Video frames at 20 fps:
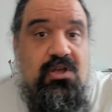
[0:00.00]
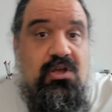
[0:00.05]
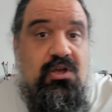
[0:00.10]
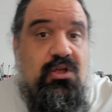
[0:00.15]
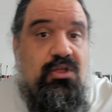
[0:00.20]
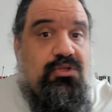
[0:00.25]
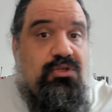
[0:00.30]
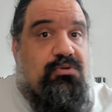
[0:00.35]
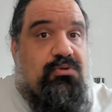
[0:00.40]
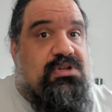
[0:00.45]

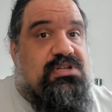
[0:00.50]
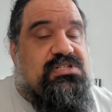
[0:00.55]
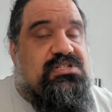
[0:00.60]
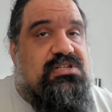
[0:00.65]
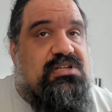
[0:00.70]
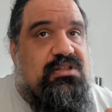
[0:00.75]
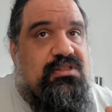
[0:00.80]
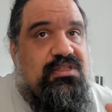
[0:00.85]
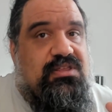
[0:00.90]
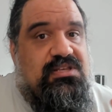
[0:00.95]
There is
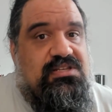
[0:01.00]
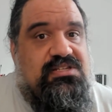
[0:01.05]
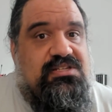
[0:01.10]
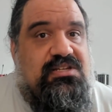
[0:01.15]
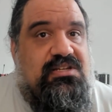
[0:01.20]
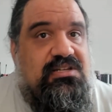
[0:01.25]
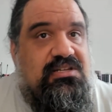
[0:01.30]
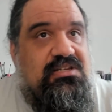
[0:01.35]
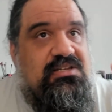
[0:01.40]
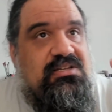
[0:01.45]
this
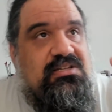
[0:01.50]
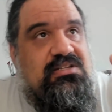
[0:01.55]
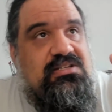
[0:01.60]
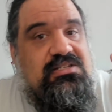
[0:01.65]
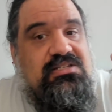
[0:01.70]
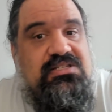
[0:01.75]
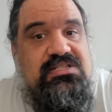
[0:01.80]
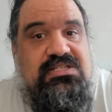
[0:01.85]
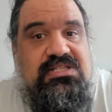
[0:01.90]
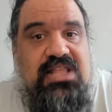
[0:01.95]

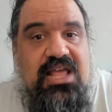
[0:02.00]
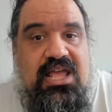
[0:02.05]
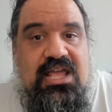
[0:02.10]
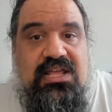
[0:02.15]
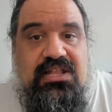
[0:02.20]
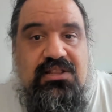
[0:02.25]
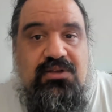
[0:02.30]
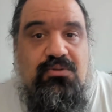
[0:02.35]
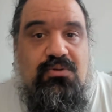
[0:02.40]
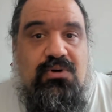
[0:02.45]

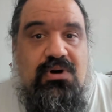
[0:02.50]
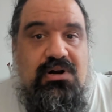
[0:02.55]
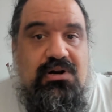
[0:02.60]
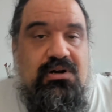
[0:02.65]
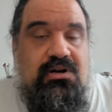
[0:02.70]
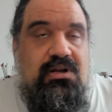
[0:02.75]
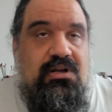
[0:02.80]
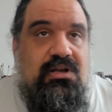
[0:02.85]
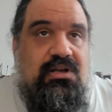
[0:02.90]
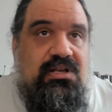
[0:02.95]
state where
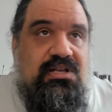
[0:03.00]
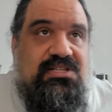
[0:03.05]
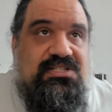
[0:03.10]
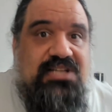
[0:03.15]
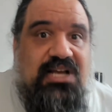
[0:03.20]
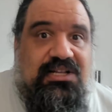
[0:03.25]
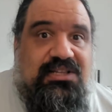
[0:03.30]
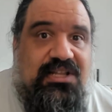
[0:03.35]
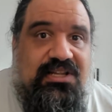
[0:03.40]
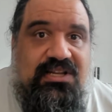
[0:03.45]

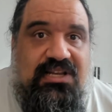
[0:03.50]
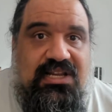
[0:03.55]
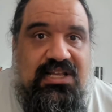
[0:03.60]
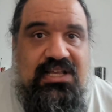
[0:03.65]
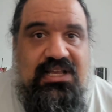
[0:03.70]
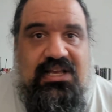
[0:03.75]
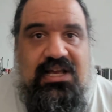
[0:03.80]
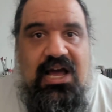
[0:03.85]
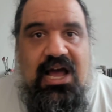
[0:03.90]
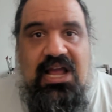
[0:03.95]

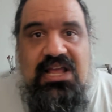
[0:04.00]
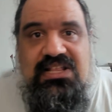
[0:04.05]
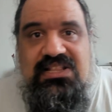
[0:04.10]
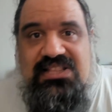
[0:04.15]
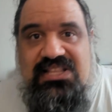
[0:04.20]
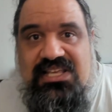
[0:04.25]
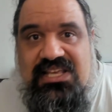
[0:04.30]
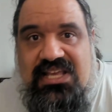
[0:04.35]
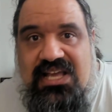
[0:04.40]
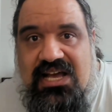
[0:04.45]
suddenly
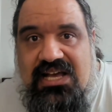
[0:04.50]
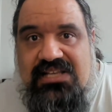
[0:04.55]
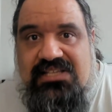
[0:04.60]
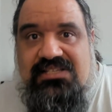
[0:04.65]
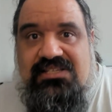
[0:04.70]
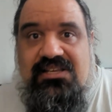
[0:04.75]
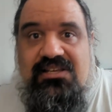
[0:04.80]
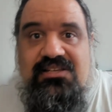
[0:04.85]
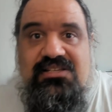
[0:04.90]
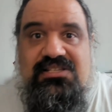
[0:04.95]

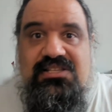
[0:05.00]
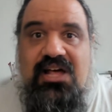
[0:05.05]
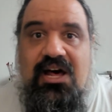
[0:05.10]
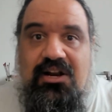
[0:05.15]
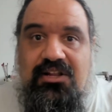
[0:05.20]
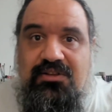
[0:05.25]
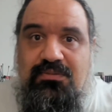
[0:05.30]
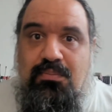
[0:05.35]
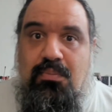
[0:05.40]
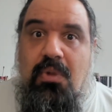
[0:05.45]
ideas
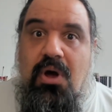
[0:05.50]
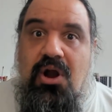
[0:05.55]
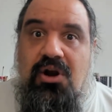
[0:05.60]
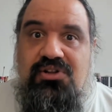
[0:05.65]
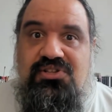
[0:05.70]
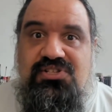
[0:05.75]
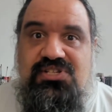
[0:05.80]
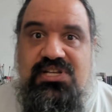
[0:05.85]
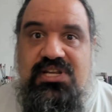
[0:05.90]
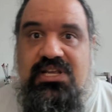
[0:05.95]
start
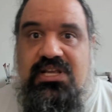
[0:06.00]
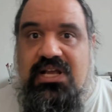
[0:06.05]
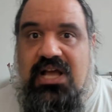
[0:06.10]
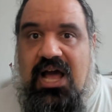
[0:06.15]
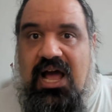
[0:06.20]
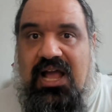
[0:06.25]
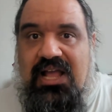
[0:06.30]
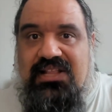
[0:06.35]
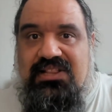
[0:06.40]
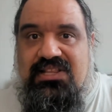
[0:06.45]
merging,
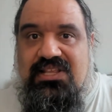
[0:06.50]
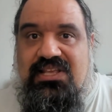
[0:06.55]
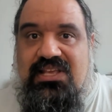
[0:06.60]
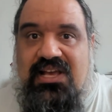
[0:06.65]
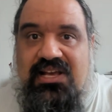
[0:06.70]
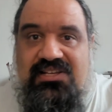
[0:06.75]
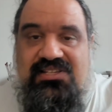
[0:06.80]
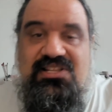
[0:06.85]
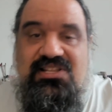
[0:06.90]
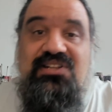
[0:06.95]

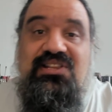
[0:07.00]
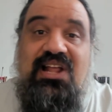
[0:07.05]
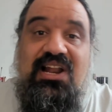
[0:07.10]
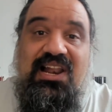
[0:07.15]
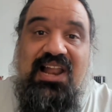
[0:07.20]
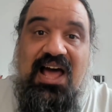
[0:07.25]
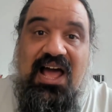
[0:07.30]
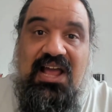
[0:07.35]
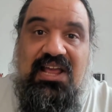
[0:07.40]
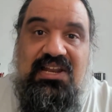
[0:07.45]
ideas start
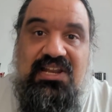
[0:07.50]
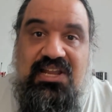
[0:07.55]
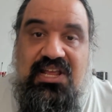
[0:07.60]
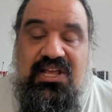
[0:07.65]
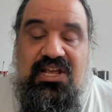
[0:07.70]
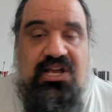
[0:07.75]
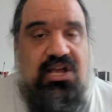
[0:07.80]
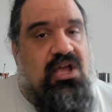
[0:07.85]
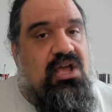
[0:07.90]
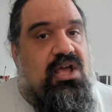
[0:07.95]
aligning,
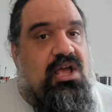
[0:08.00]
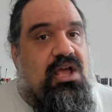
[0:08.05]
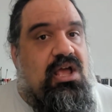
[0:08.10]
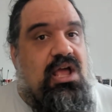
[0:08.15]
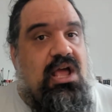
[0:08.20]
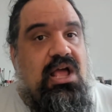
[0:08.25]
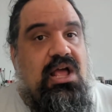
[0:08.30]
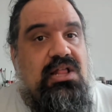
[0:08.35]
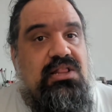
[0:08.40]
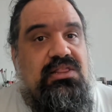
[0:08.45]

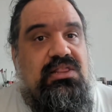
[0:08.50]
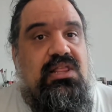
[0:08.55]
and